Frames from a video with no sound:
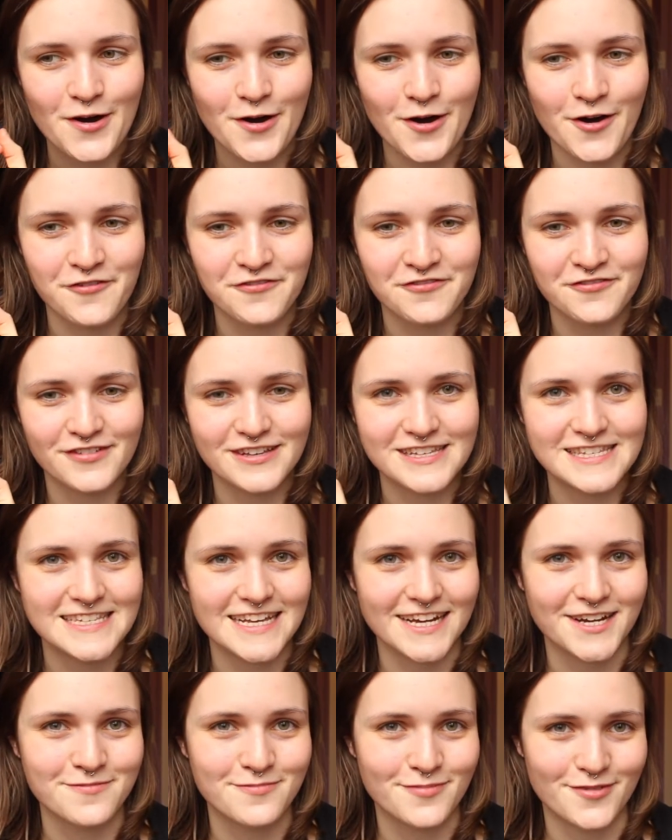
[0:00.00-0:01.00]
of
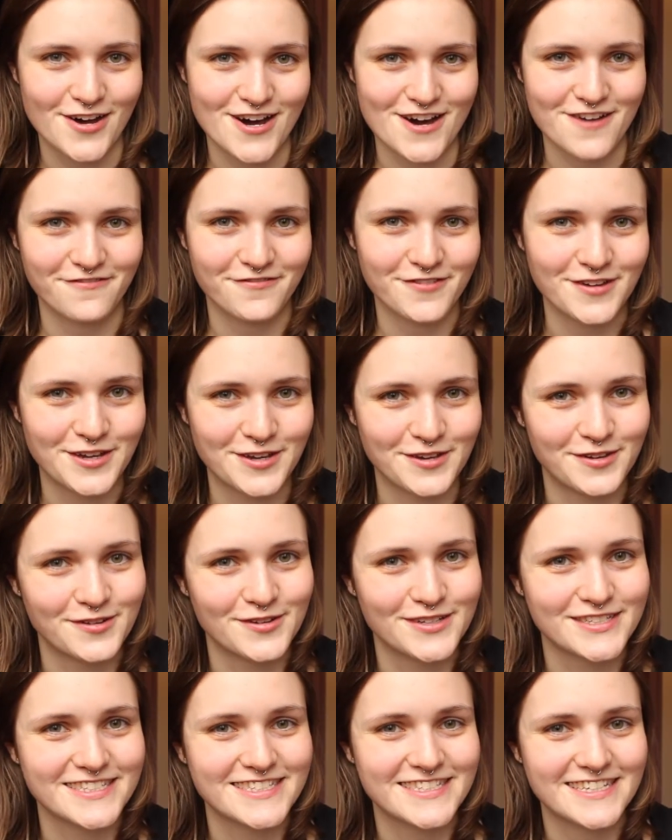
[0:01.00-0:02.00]
Zach Braff, who
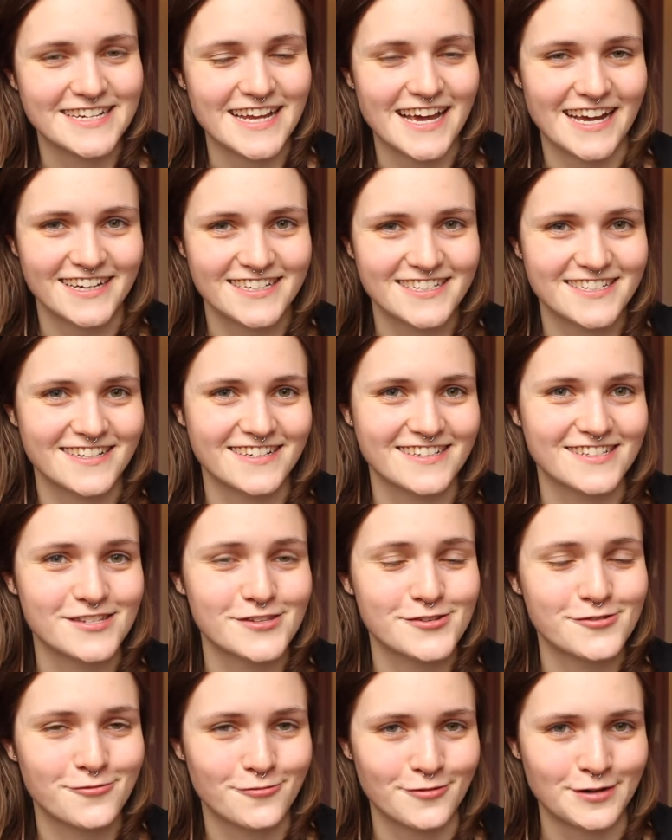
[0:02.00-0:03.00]
is an actor in
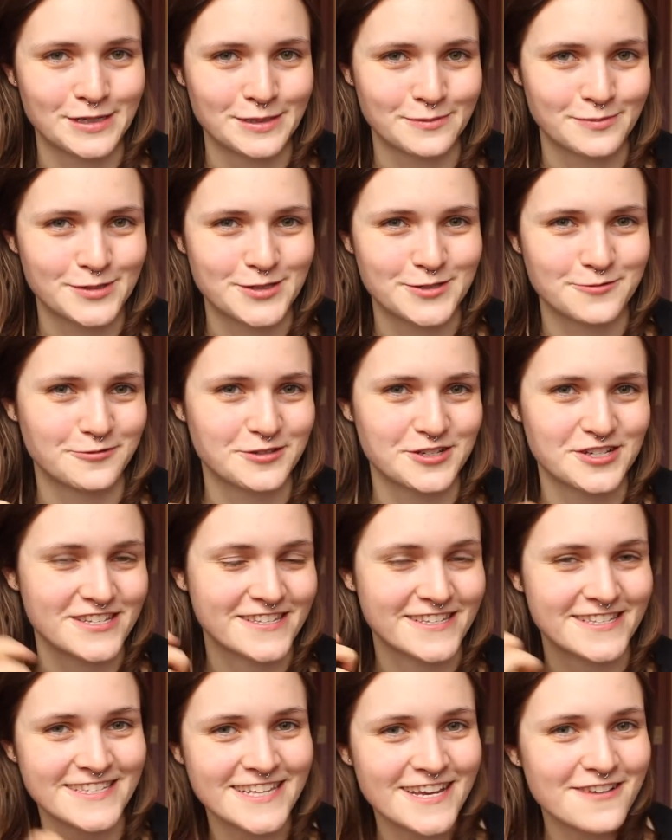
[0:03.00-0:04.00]
Scrubs, which is
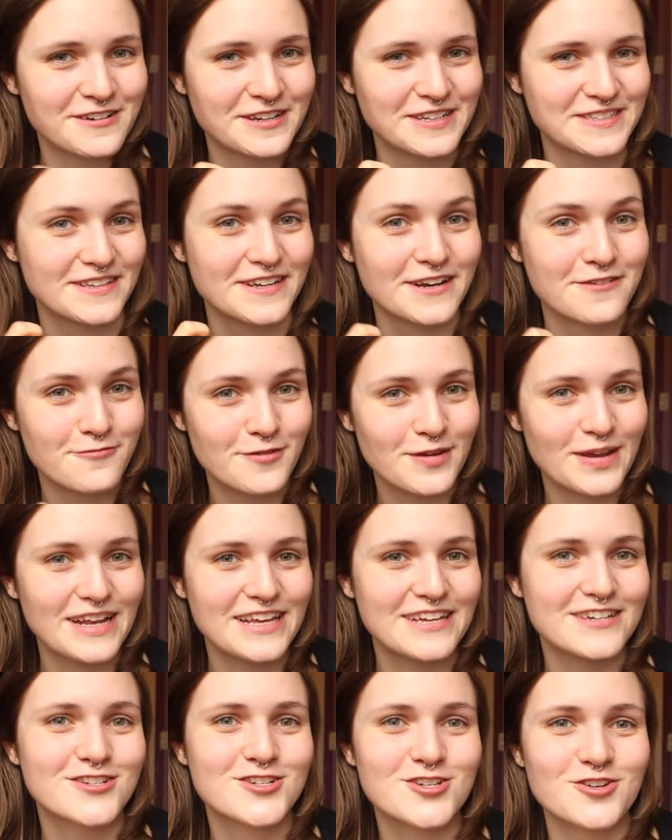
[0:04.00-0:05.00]
a series that I
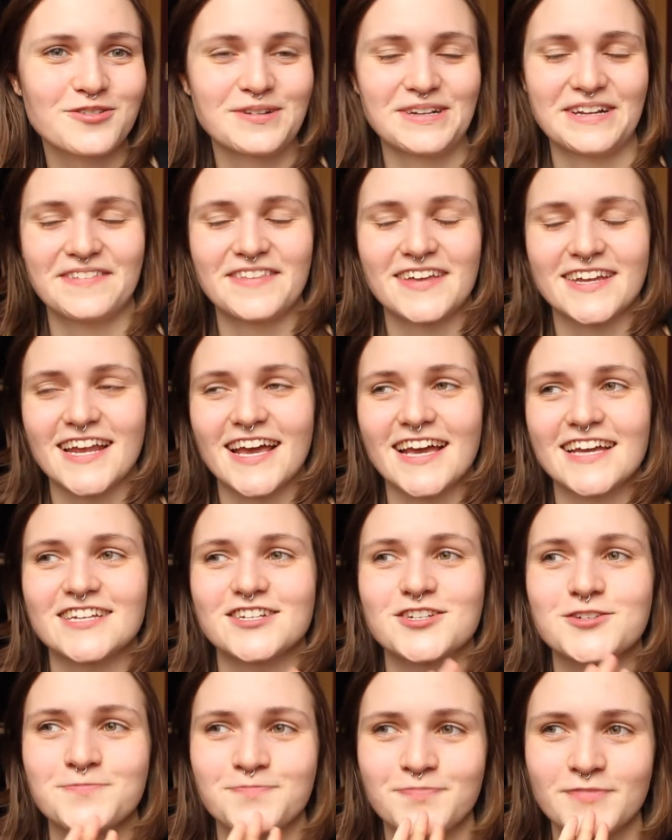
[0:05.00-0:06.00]
really enjoyed at that
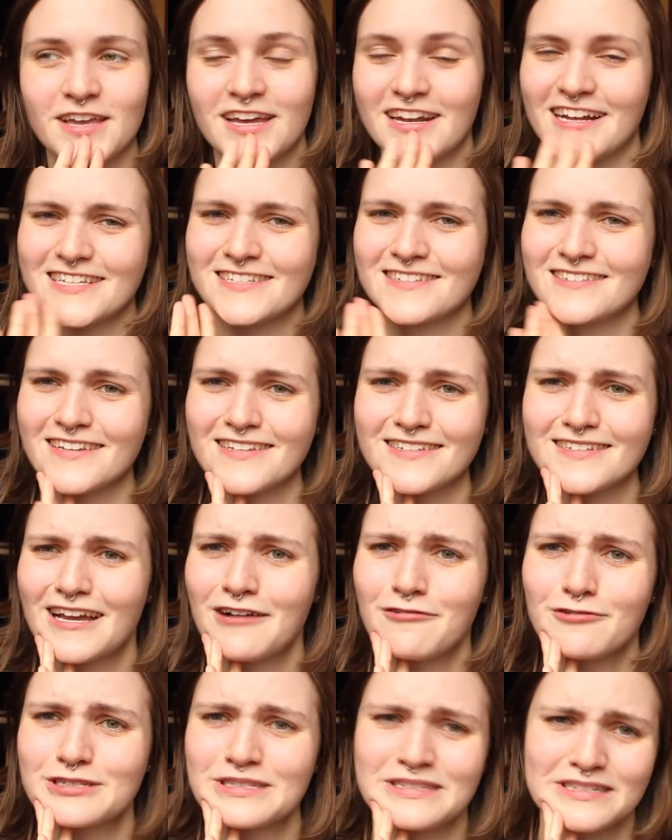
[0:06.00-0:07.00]
age. And I
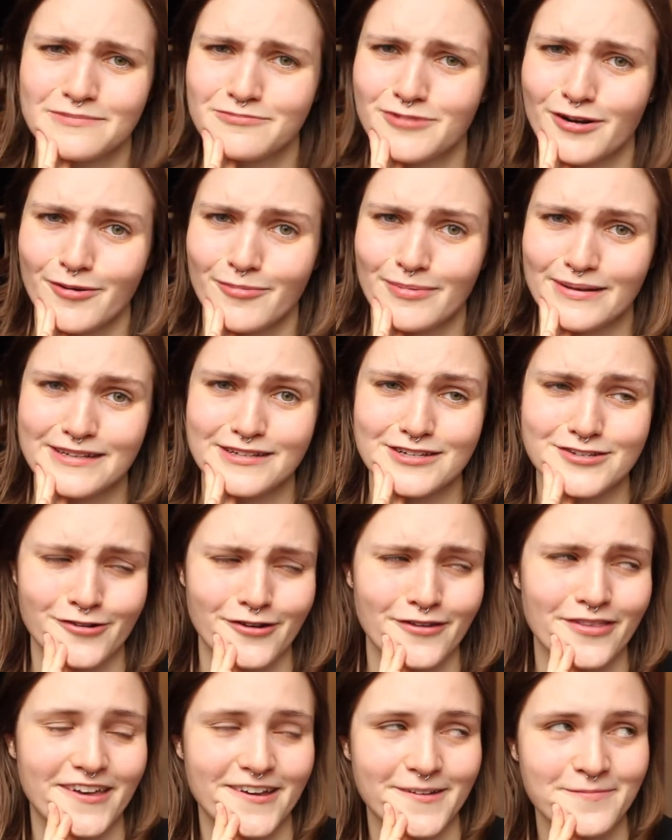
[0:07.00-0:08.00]
would still probably
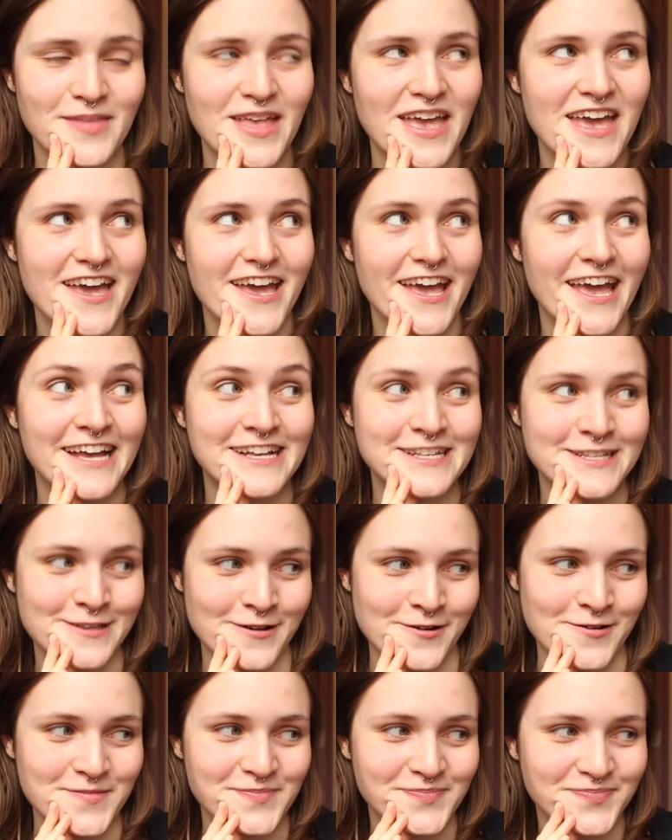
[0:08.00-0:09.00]
enjoy that.
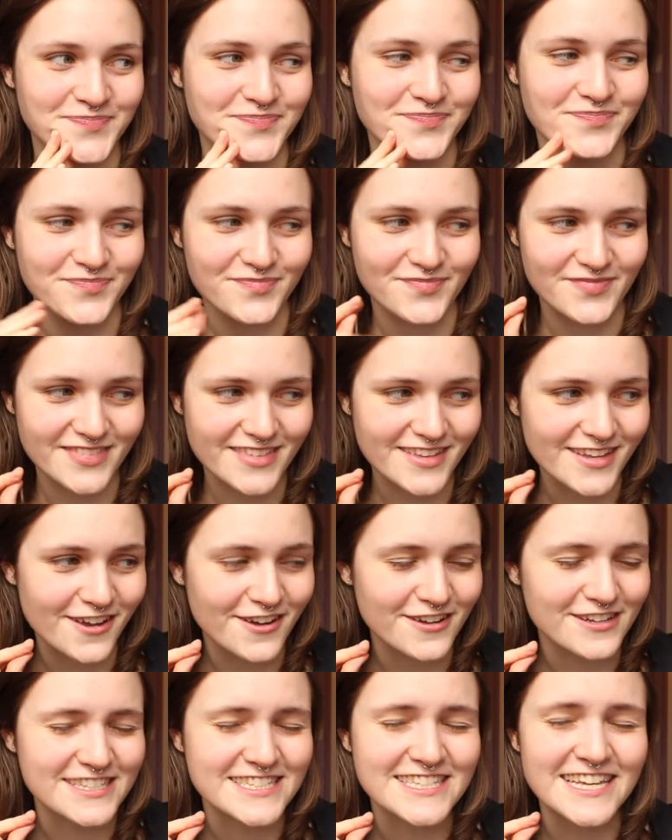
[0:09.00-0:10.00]
So,
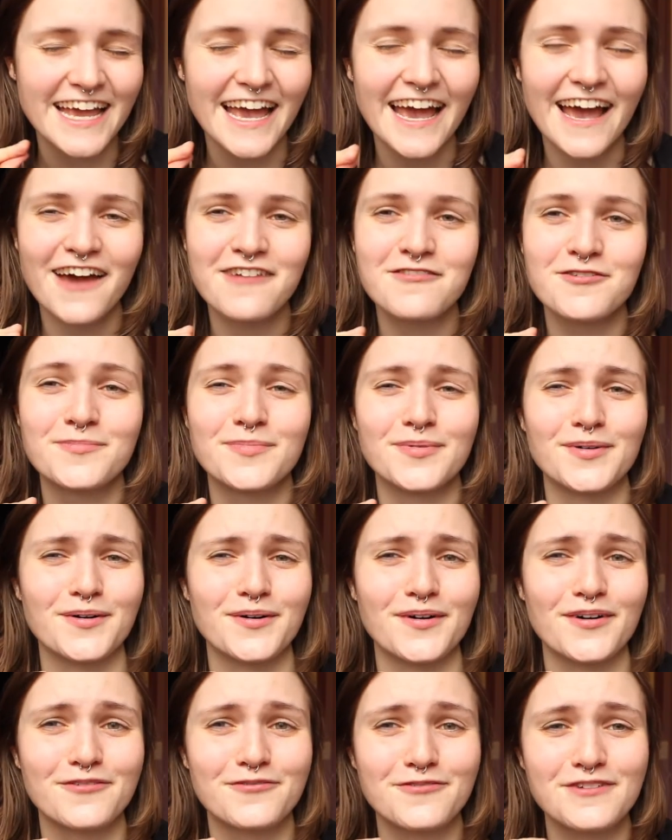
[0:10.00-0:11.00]

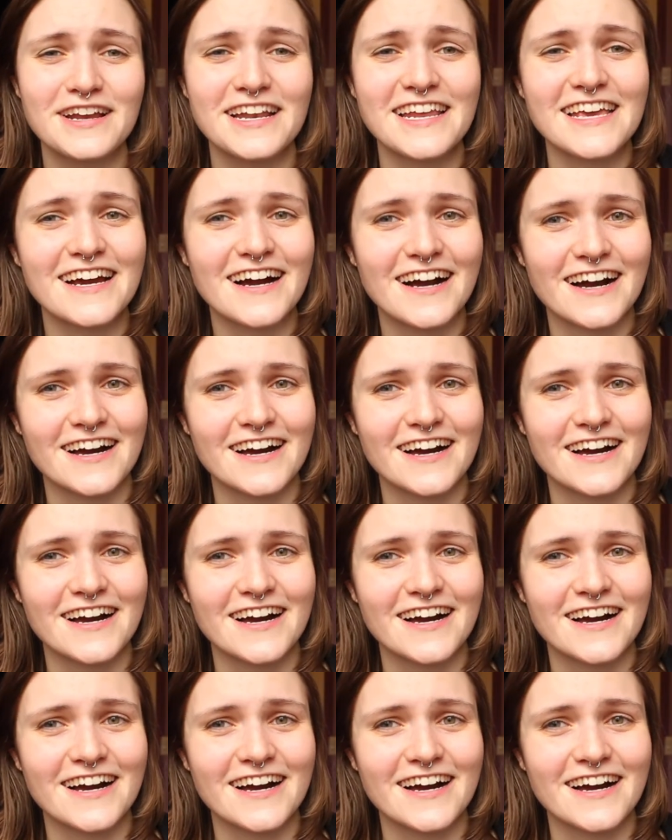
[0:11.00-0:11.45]
terrible, really